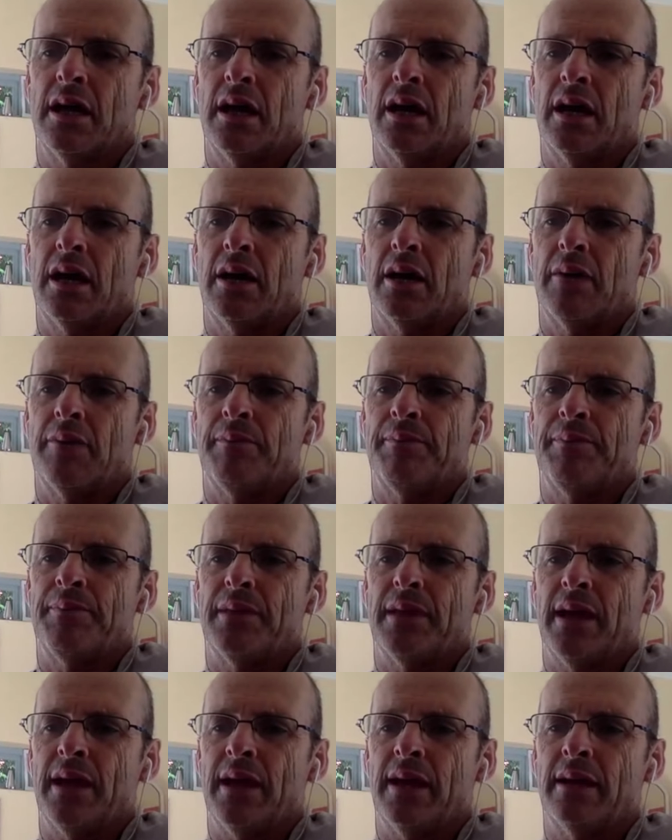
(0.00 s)

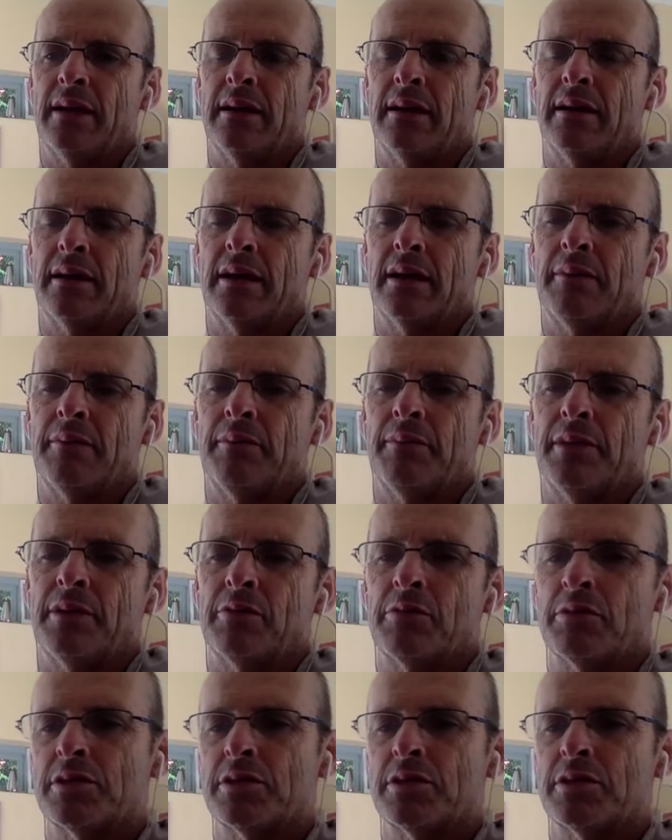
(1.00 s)
It